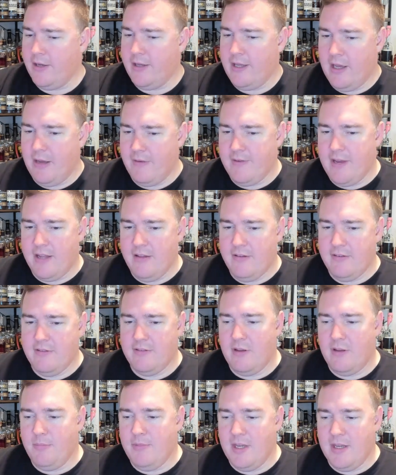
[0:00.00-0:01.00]
Now I've got
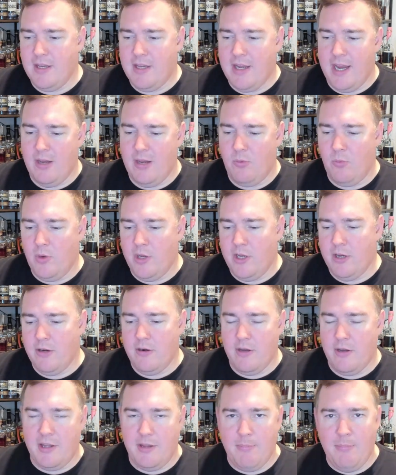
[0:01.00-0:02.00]
something kind of weird
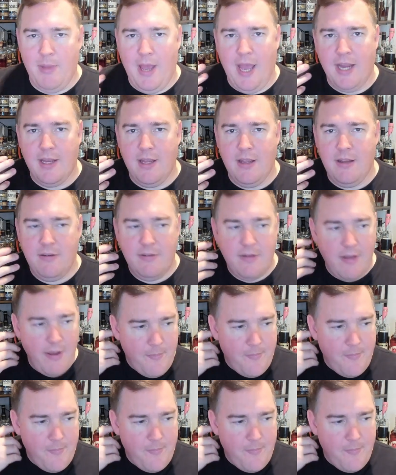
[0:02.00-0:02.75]
on the back end